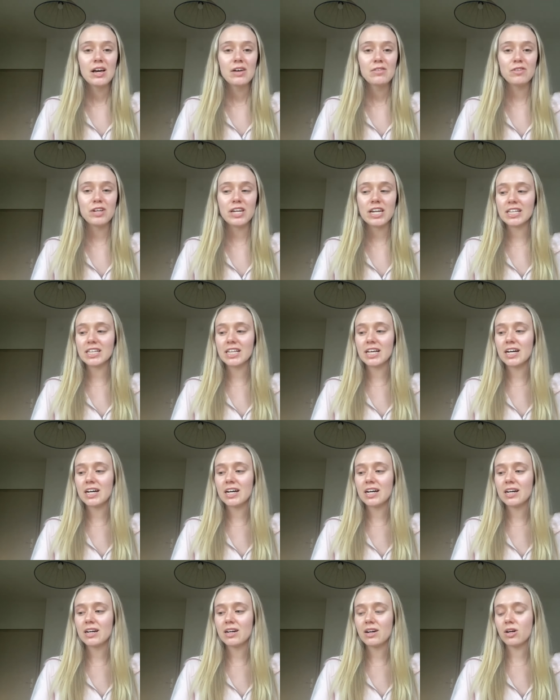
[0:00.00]

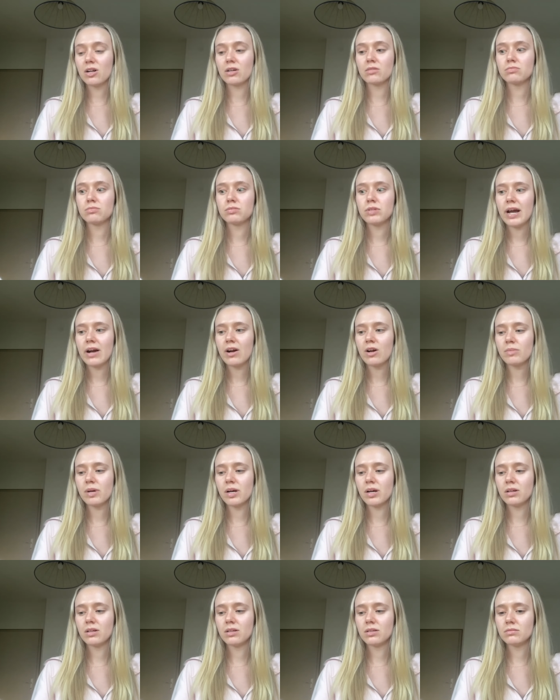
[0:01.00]
vanilla or
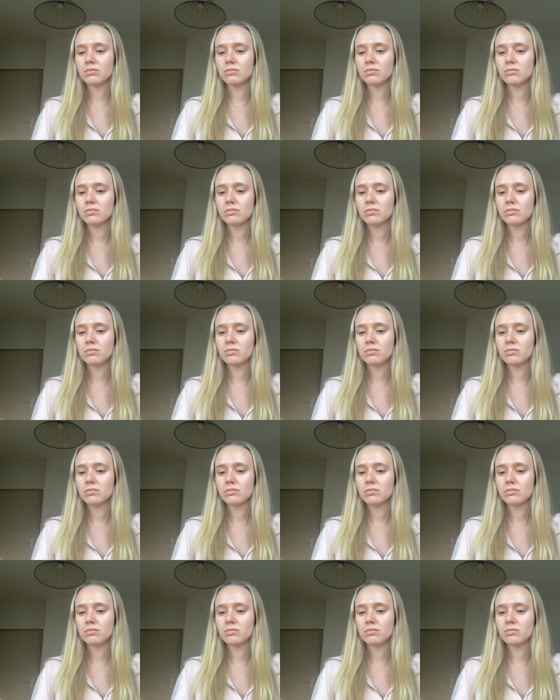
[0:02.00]
caramel